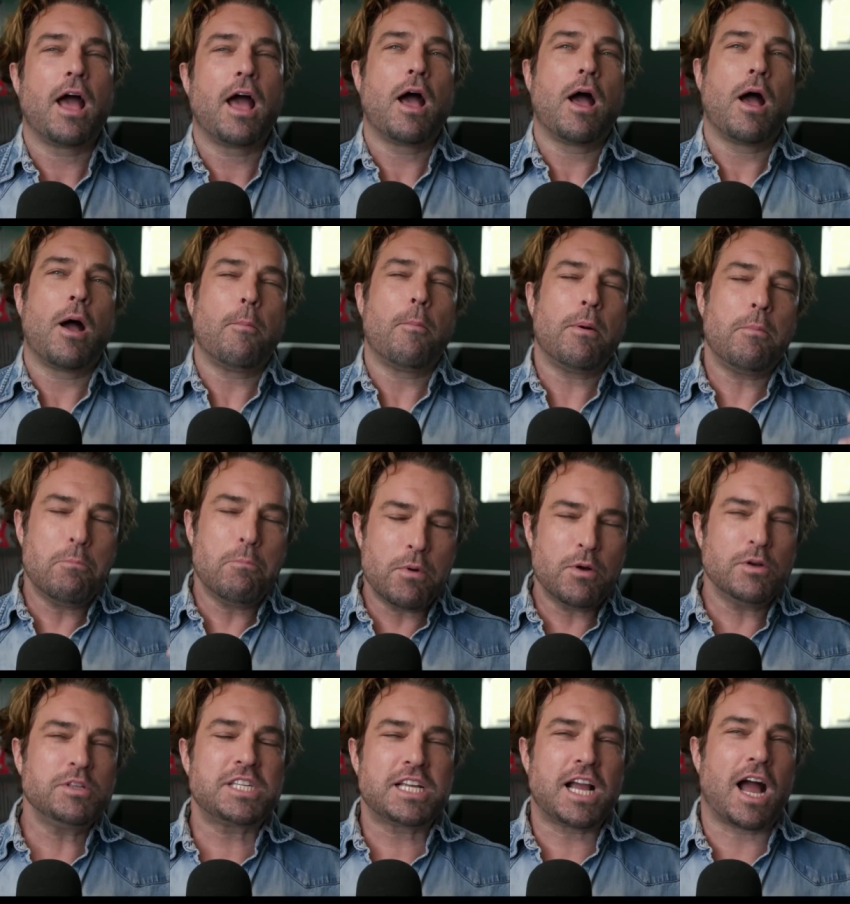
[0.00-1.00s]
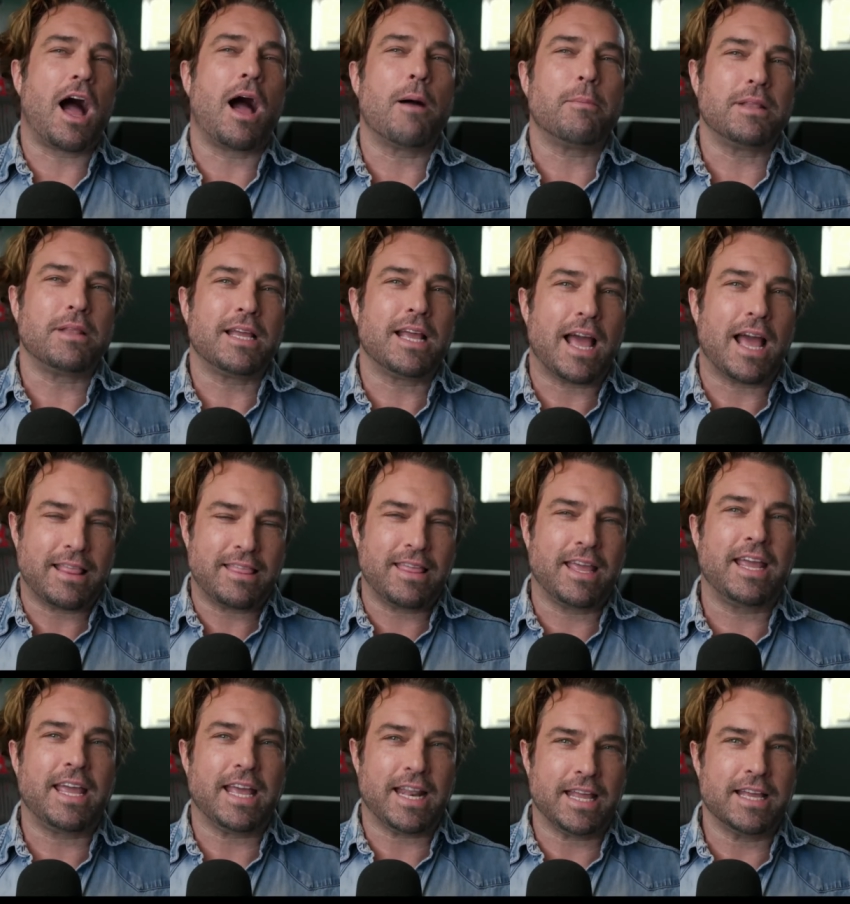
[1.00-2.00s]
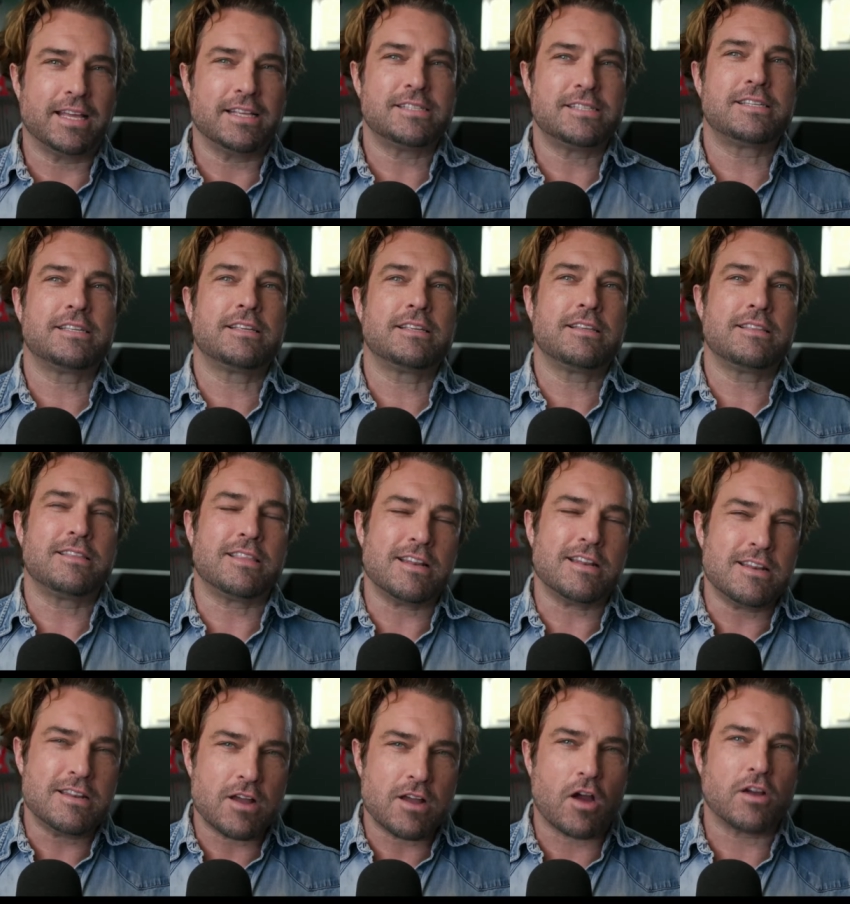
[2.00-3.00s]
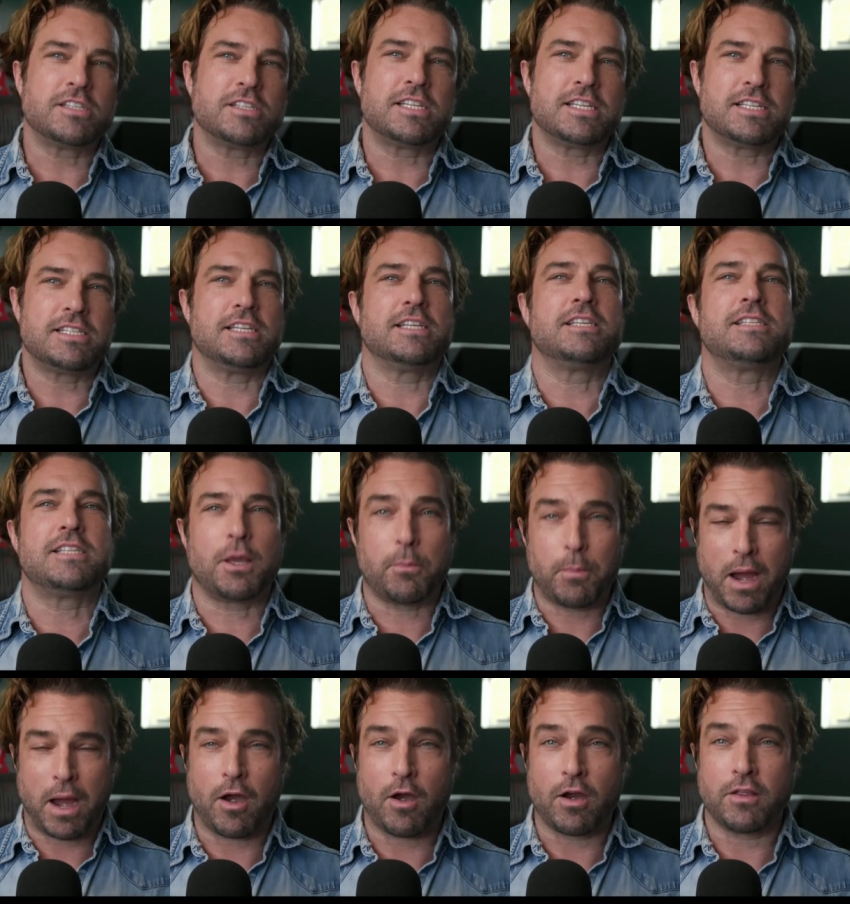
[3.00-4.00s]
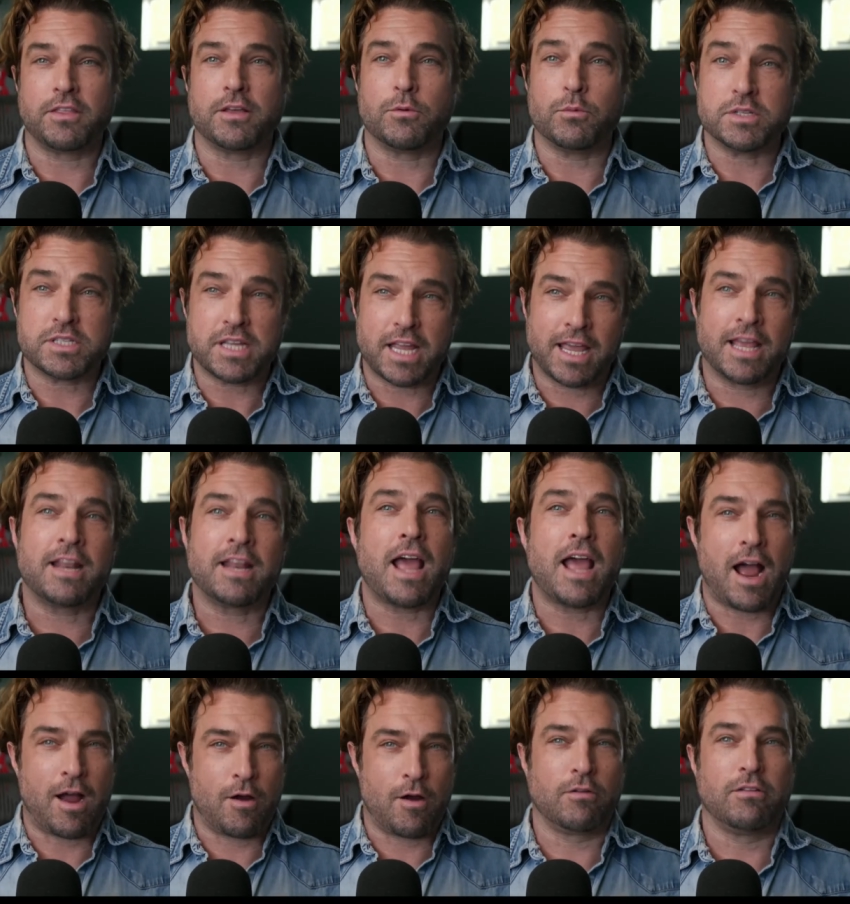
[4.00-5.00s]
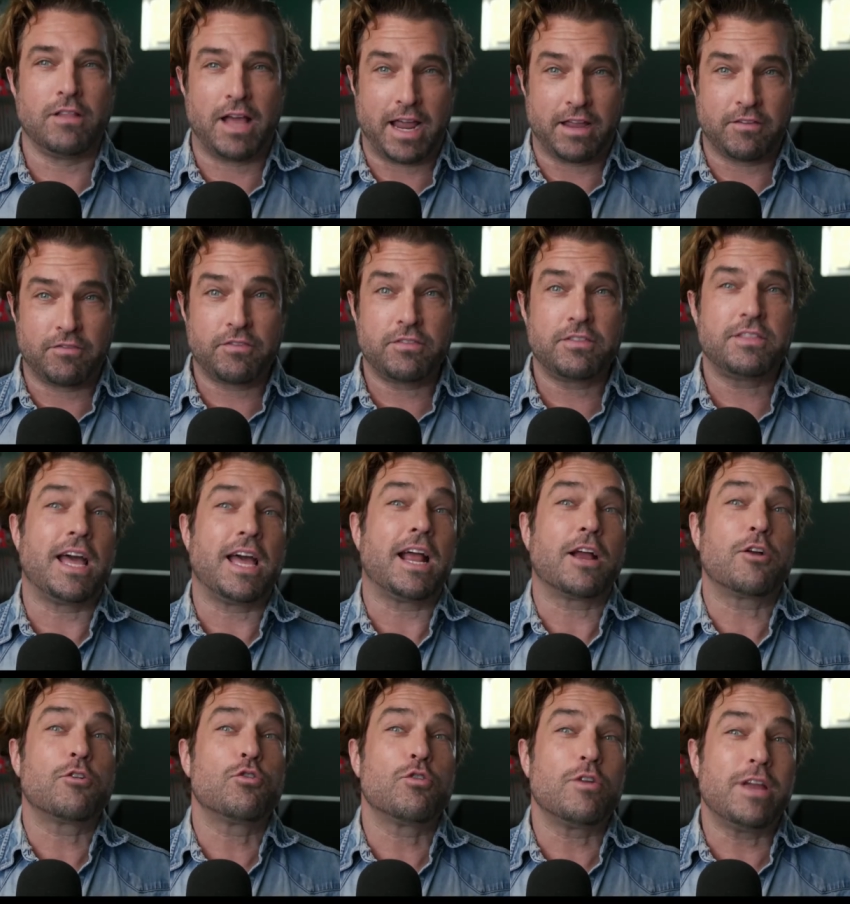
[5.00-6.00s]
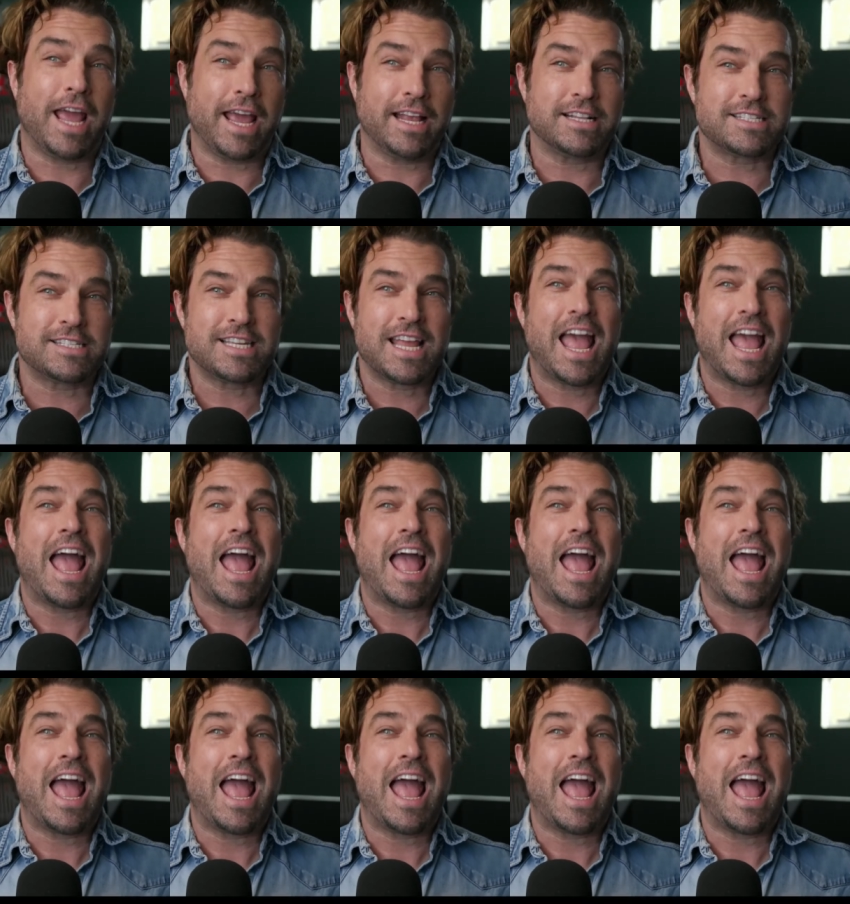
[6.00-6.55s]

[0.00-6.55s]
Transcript: But most commonly, I think it is the narcissistic parent that was in our life that creates